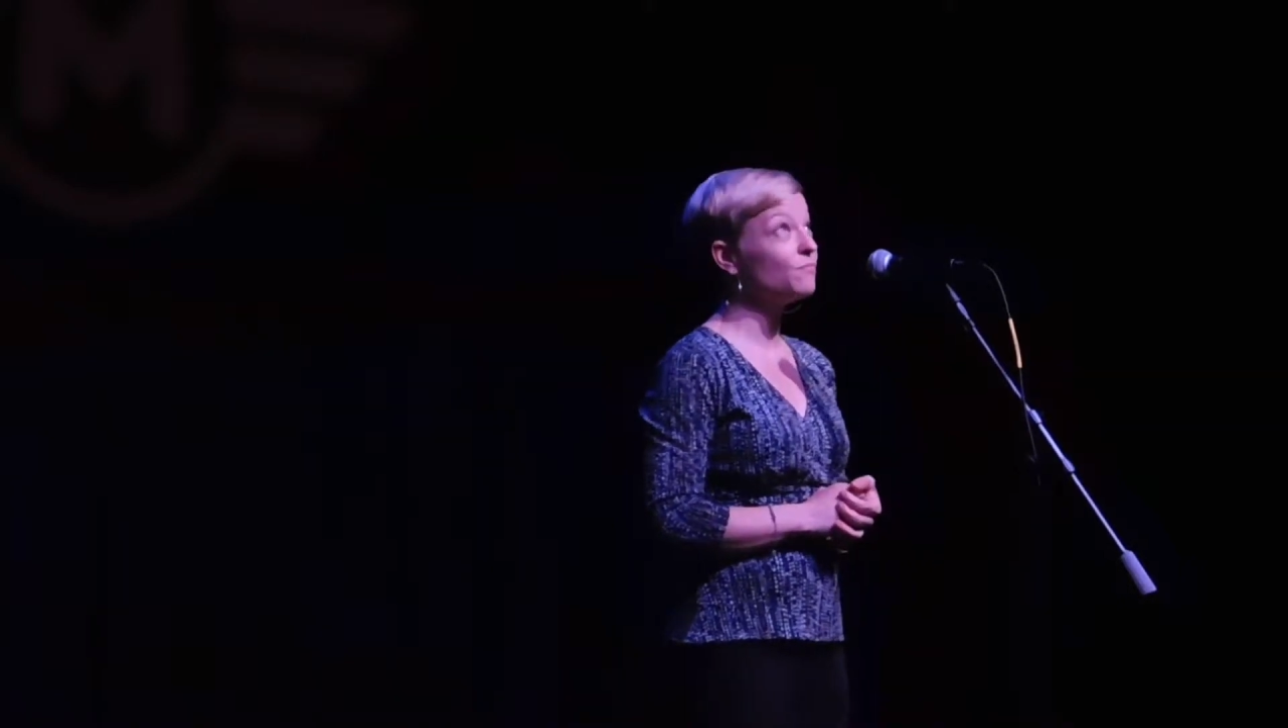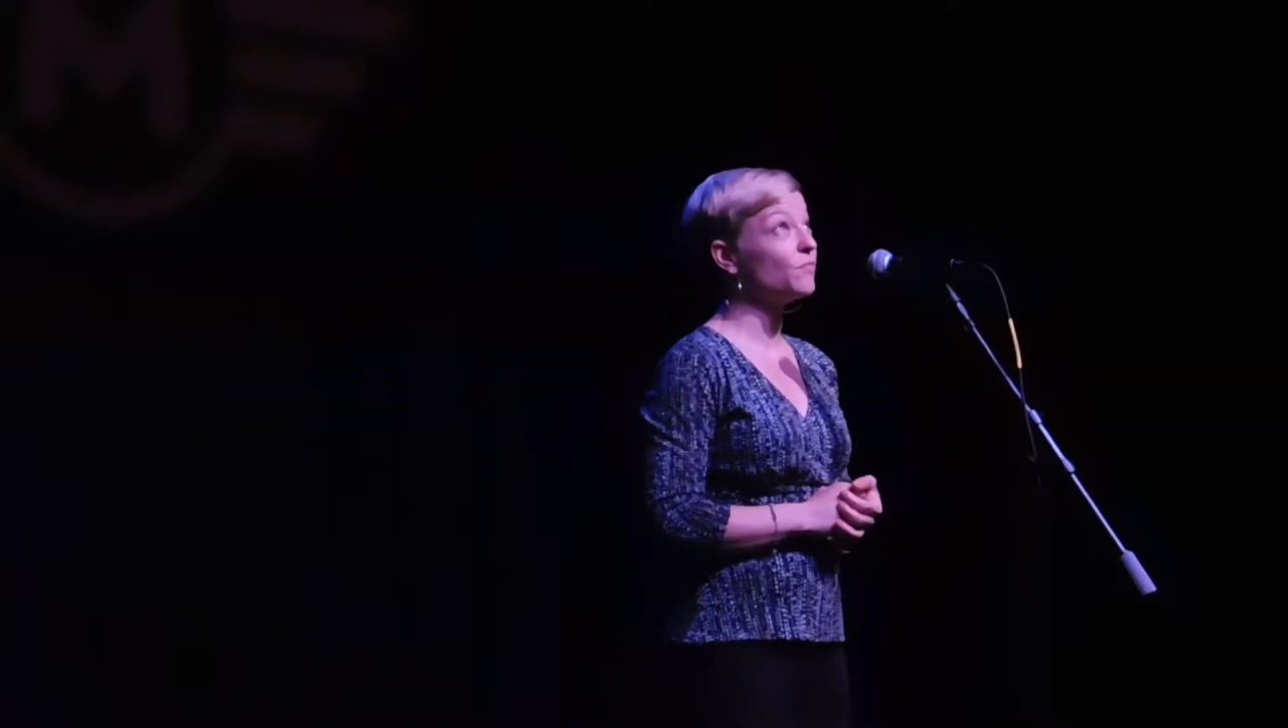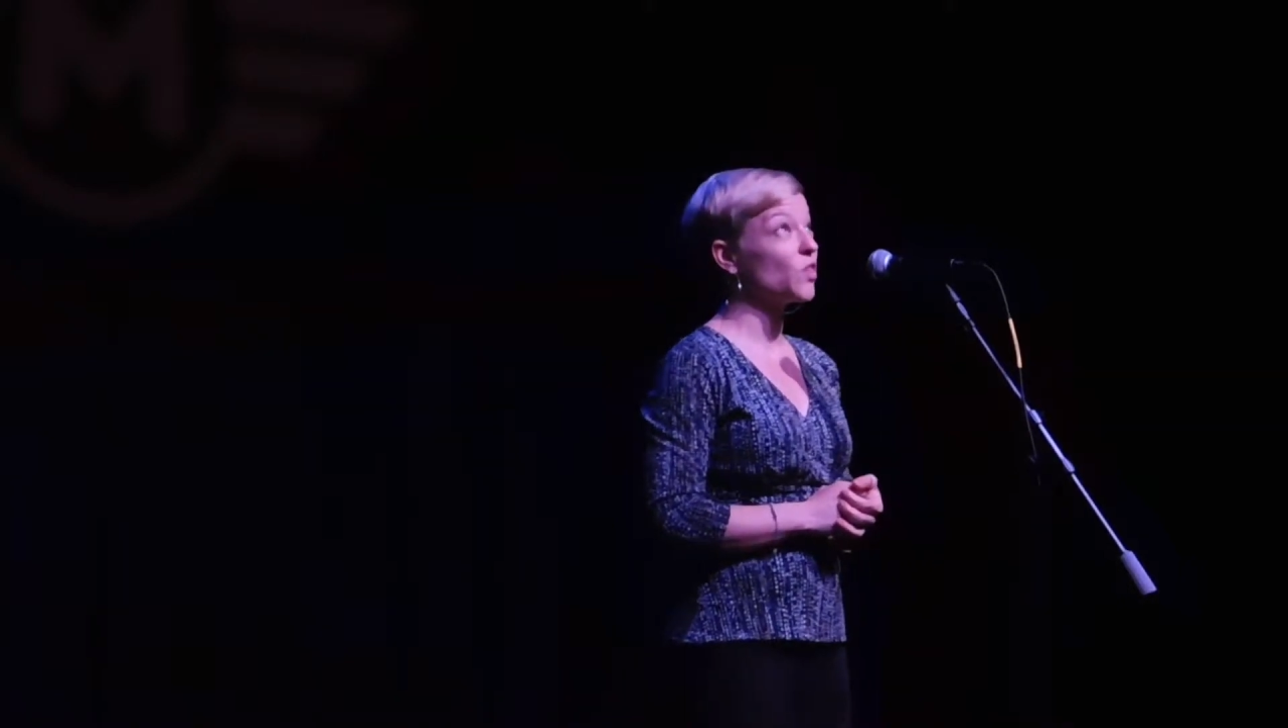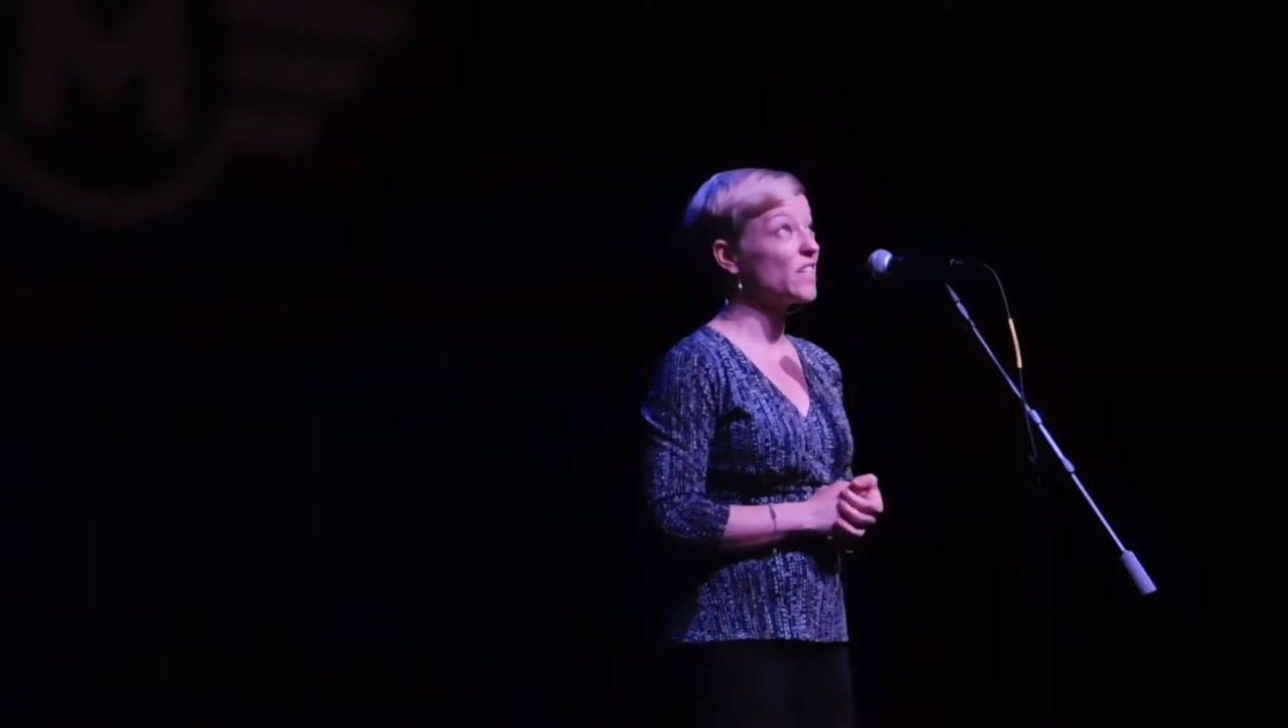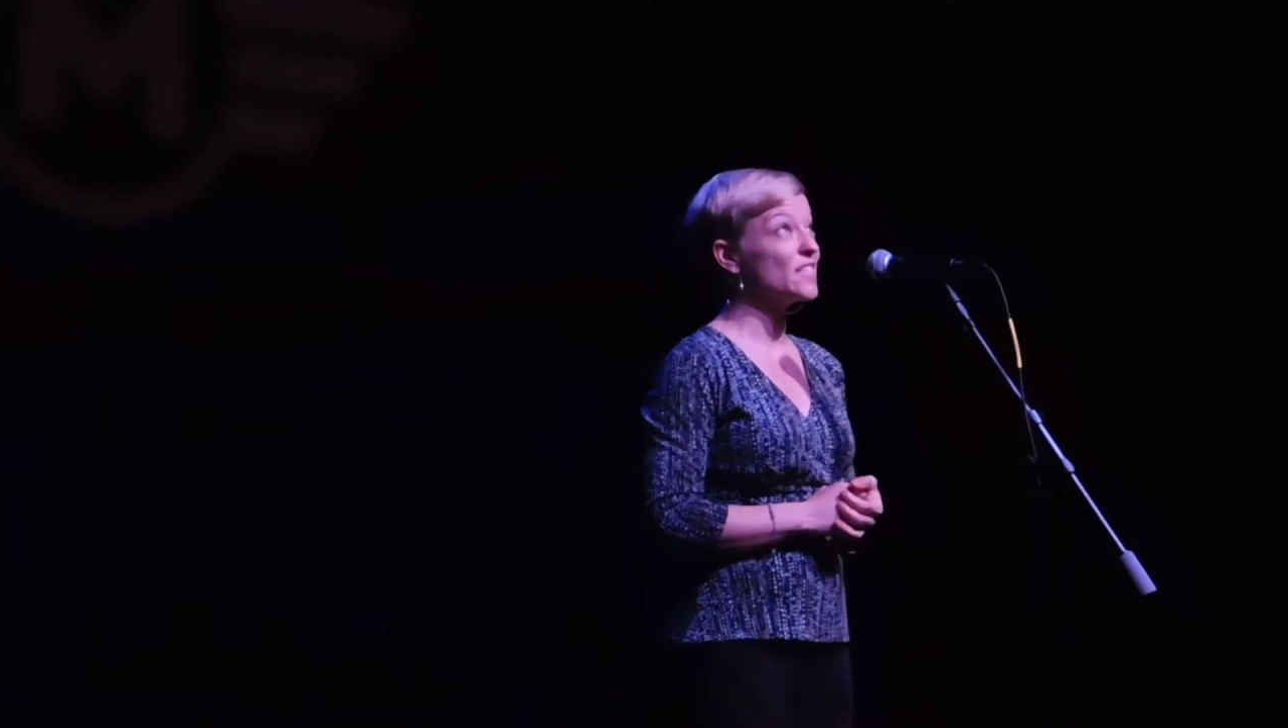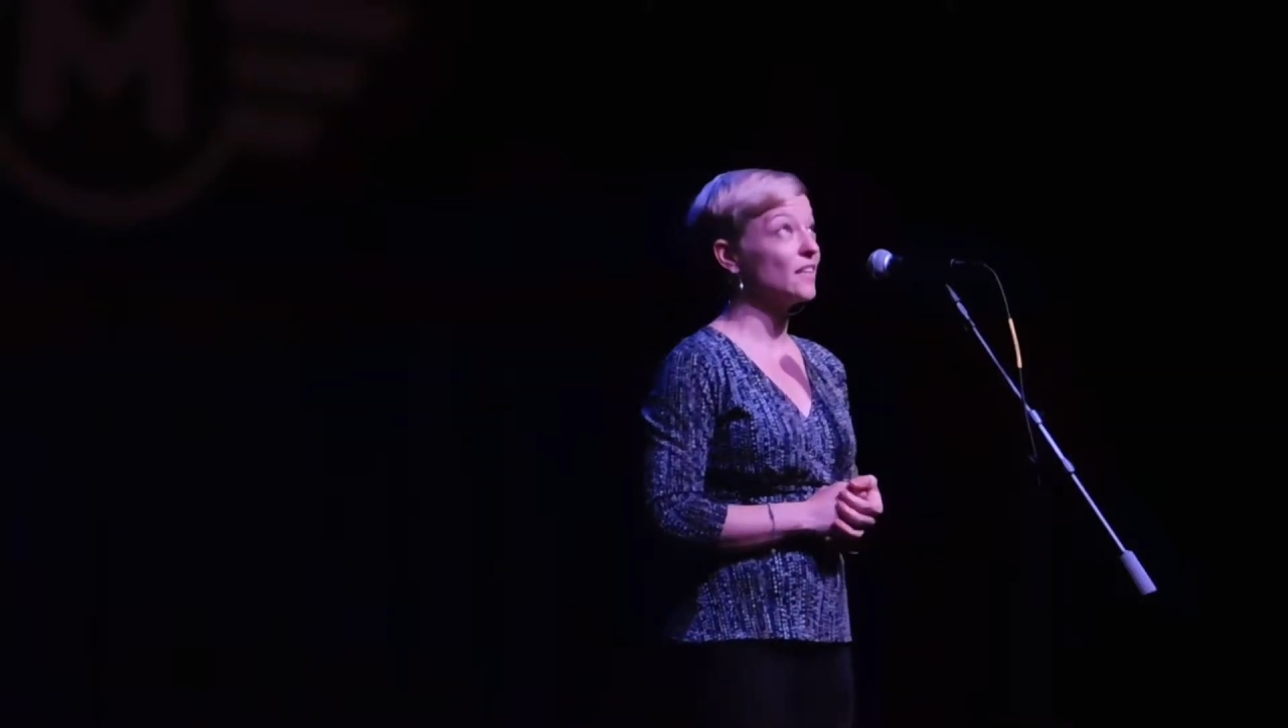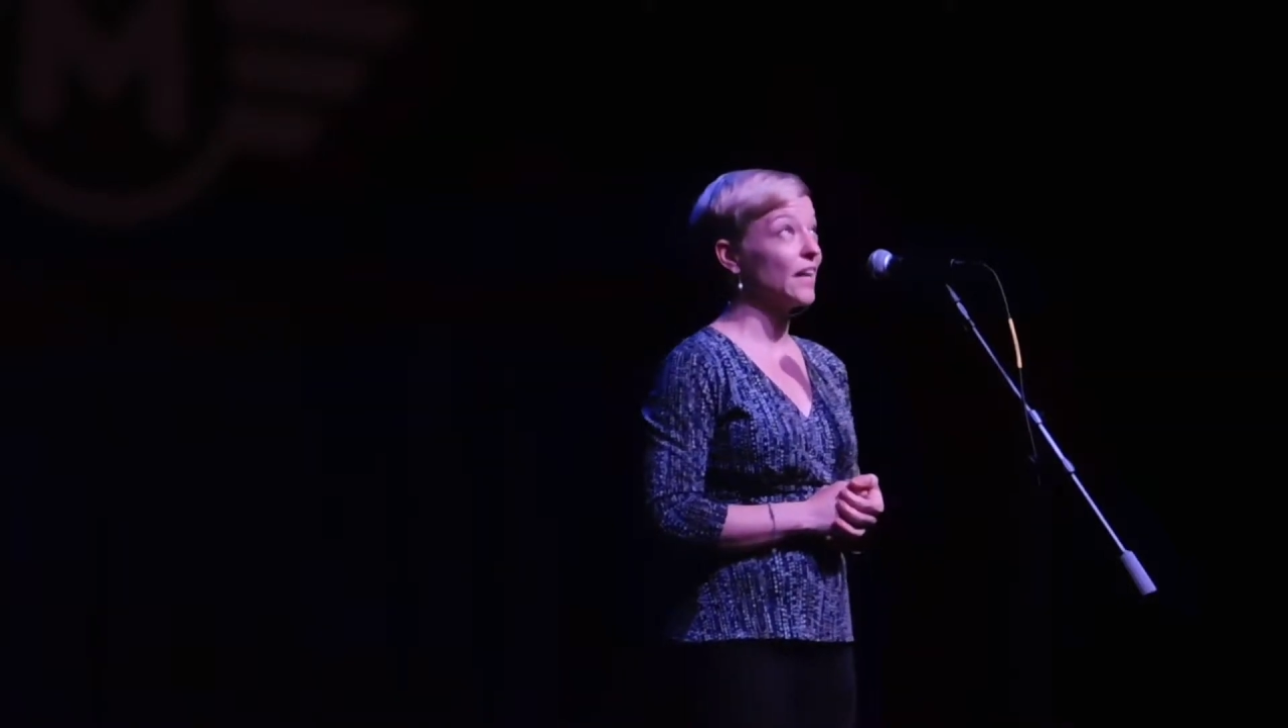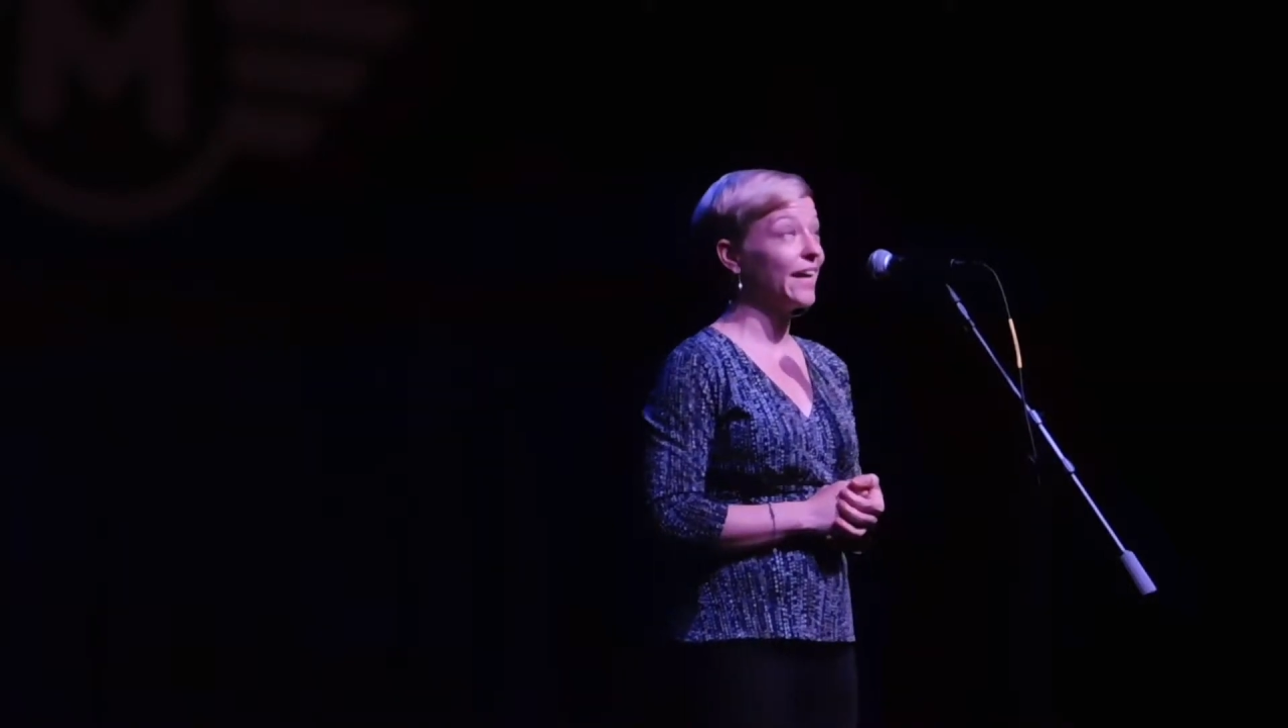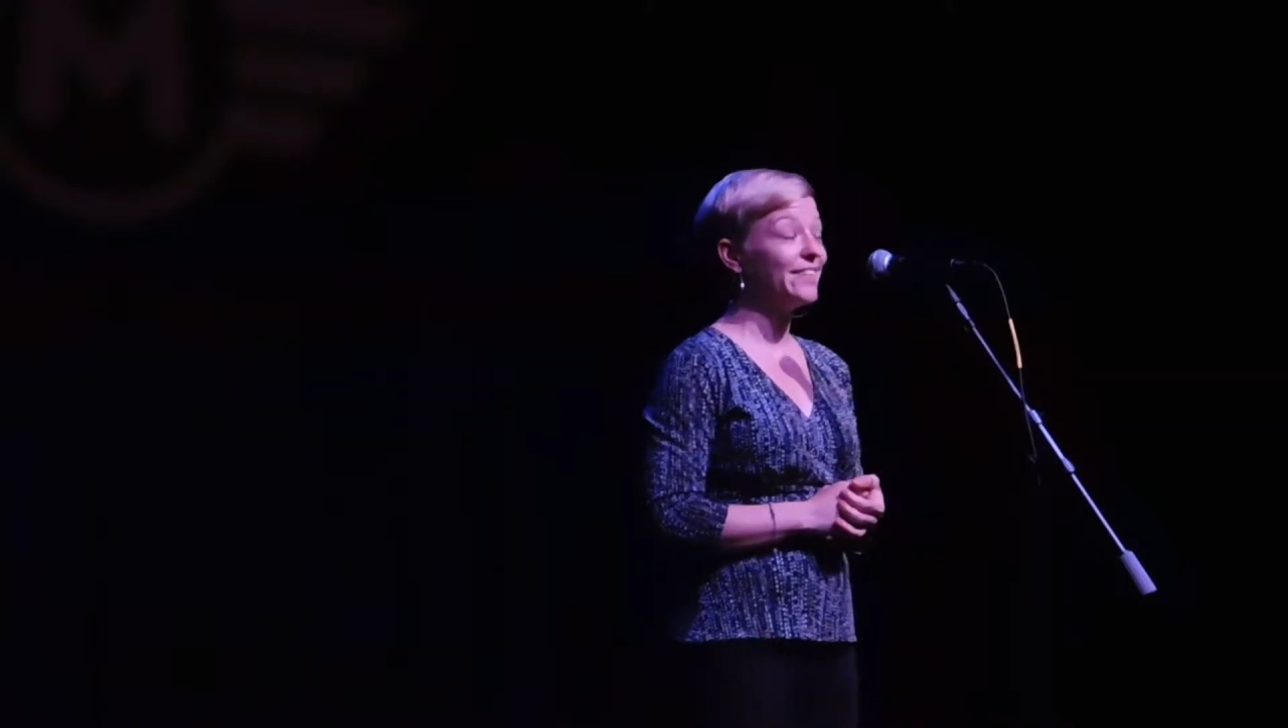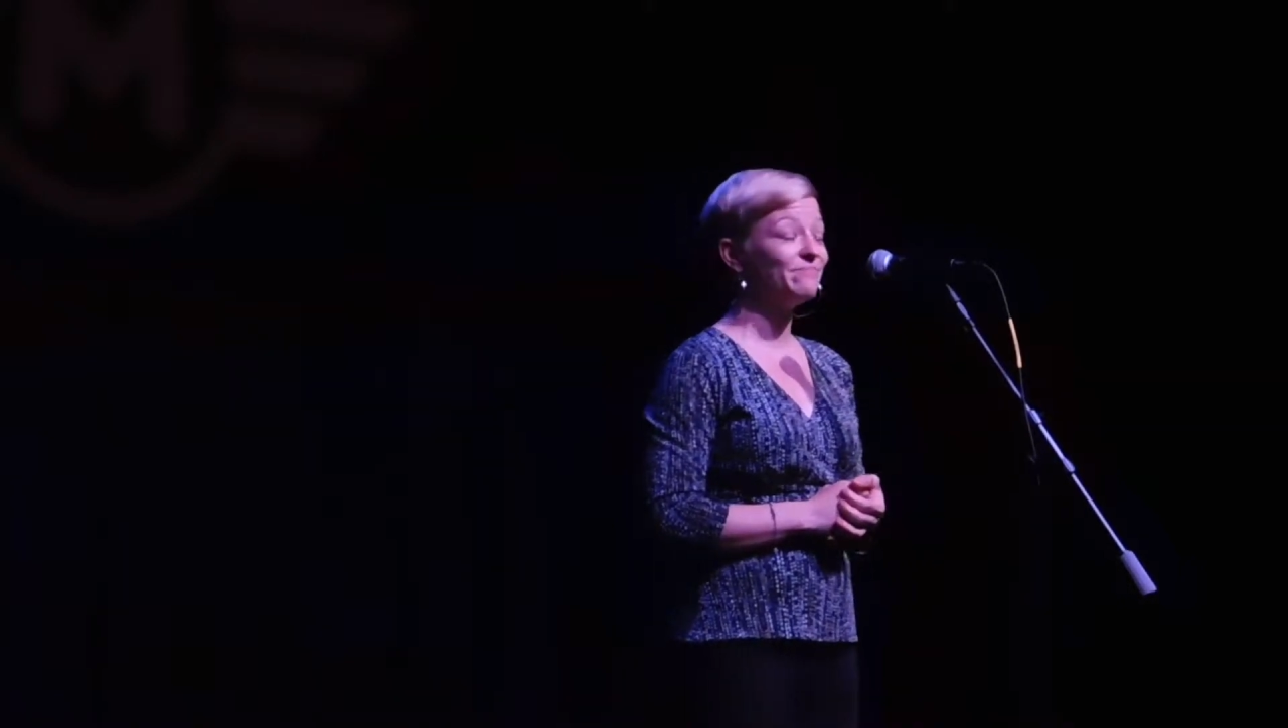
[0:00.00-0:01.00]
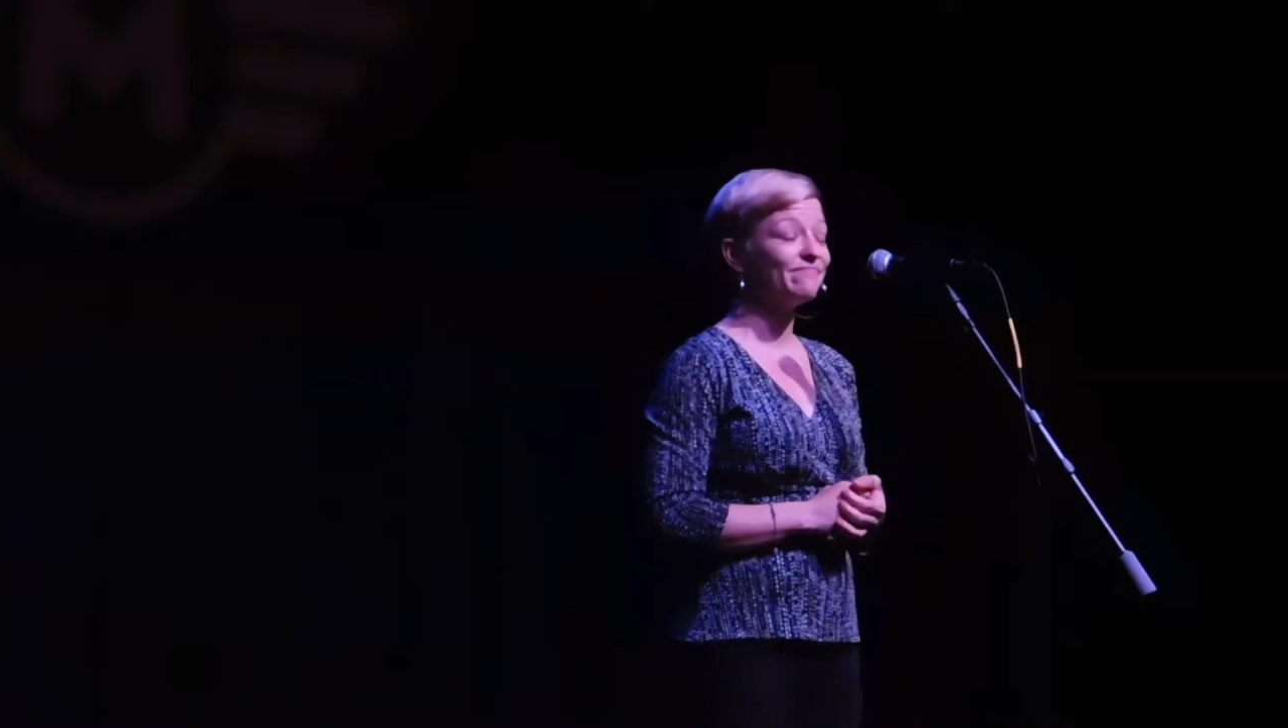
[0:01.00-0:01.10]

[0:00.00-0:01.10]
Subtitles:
fluorescent light,